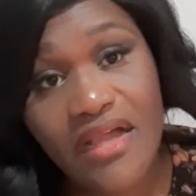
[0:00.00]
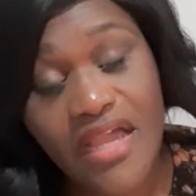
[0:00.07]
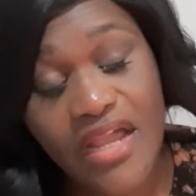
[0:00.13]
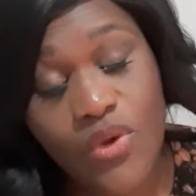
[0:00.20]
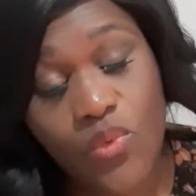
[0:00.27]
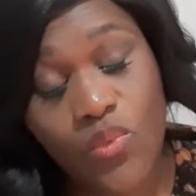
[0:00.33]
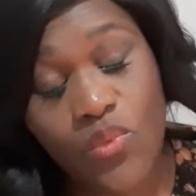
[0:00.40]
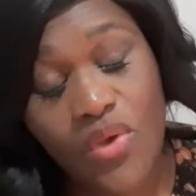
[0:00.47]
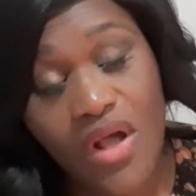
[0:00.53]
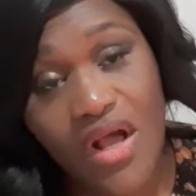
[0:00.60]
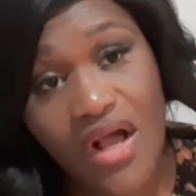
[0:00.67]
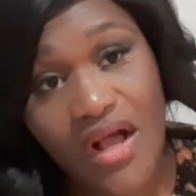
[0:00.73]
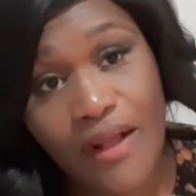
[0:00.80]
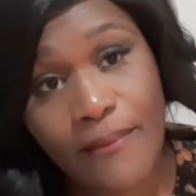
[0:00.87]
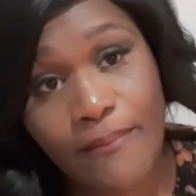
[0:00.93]
and
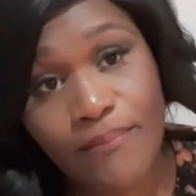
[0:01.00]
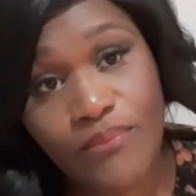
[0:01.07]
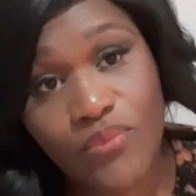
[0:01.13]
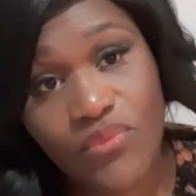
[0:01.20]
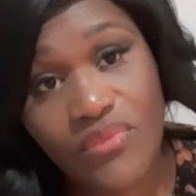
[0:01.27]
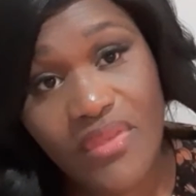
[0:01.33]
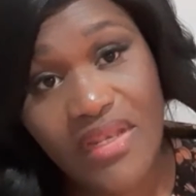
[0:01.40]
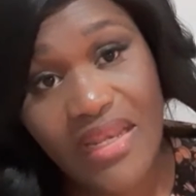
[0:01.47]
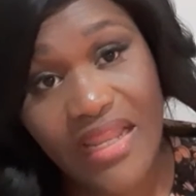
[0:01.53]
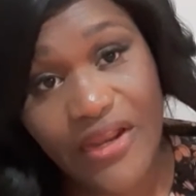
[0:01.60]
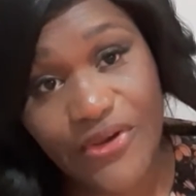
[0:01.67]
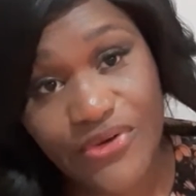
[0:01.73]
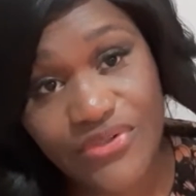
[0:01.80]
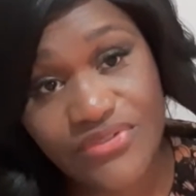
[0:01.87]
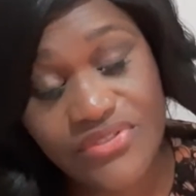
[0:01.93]

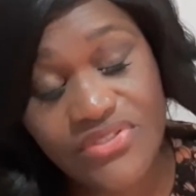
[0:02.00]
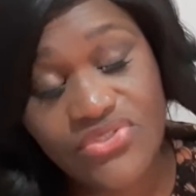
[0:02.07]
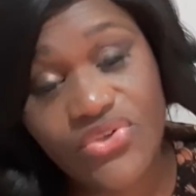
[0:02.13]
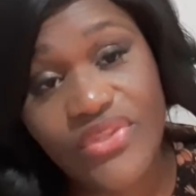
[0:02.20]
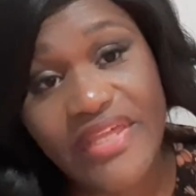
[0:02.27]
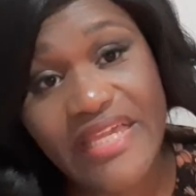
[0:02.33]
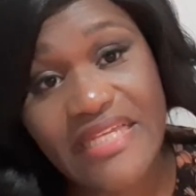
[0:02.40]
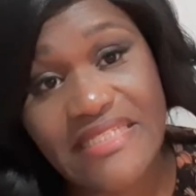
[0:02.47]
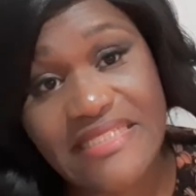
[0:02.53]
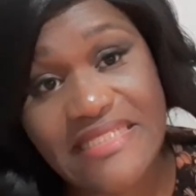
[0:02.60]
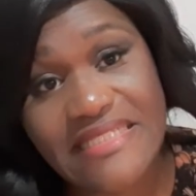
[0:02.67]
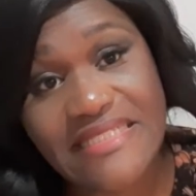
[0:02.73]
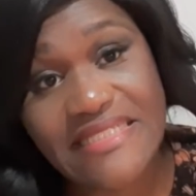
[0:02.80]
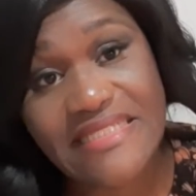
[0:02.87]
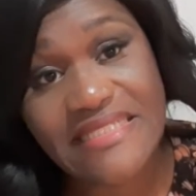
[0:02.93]
letters so they can
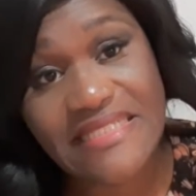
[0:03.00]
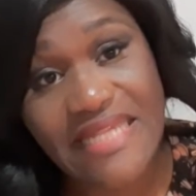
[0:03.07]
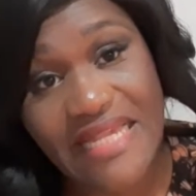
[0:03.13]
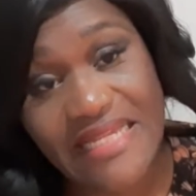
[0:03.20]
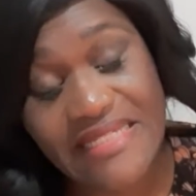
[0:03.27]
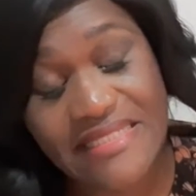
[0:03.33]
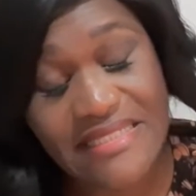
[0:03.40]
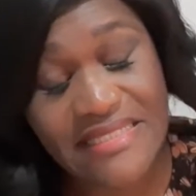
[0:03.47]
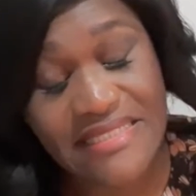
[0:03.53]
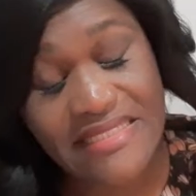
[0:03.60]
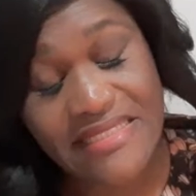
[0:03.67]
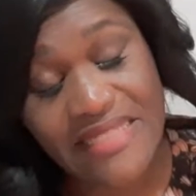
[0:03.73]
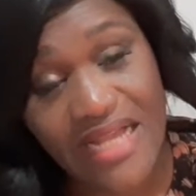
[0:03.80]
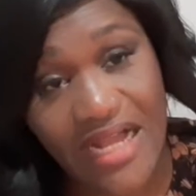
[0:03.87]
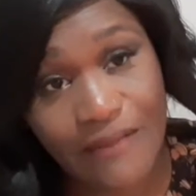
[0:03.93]

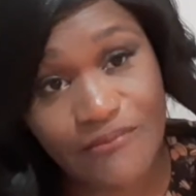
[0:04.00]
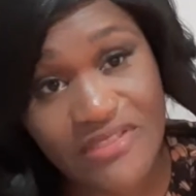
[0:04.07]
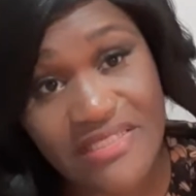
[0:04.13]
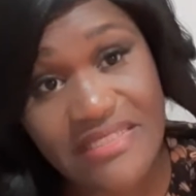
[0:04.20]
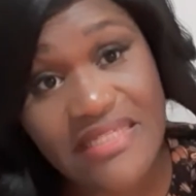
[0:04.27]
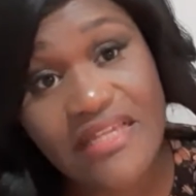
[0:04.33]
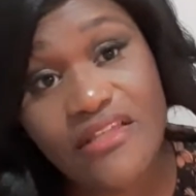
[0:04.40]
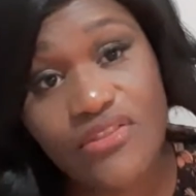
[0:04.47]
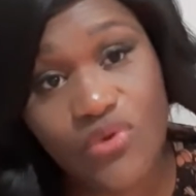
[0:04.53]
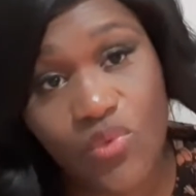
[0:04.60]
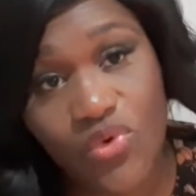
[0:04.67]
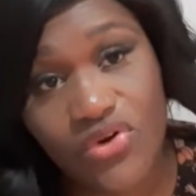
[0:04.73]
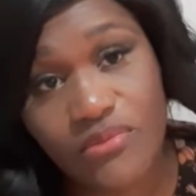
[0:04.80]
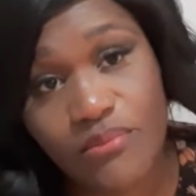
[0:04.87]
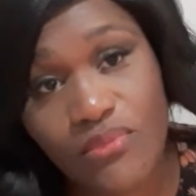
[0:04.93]
see the
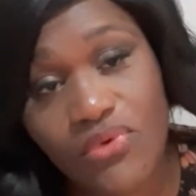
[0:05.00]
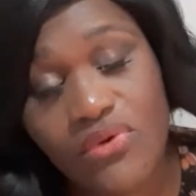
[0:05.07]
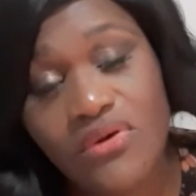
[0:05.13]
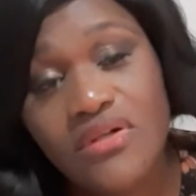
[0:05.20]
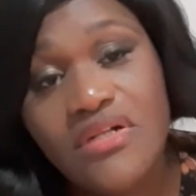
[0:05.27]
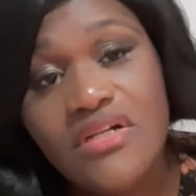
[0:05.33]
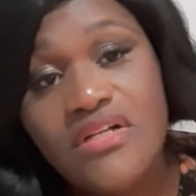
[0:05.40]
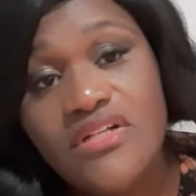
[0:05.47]
word more.